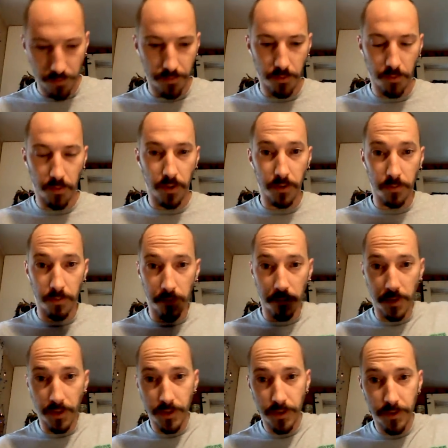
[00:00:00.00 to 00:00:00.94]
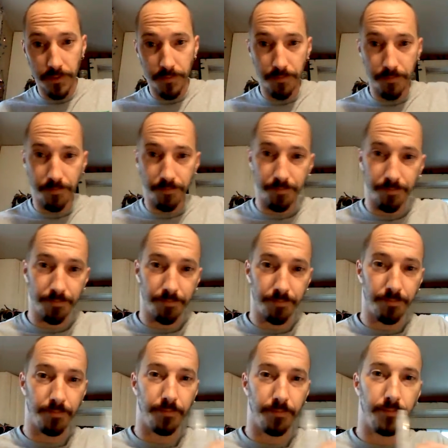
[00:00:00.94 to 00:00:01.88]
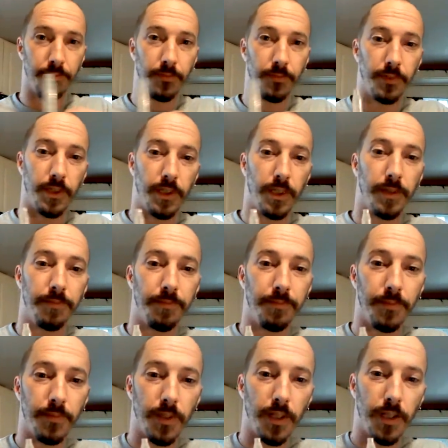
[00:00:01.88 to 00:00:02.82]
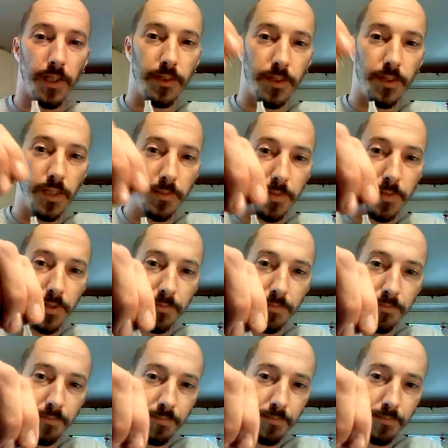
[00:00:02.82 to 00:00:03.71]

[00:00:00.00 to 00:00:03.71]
If you want to be measured, eyedropper,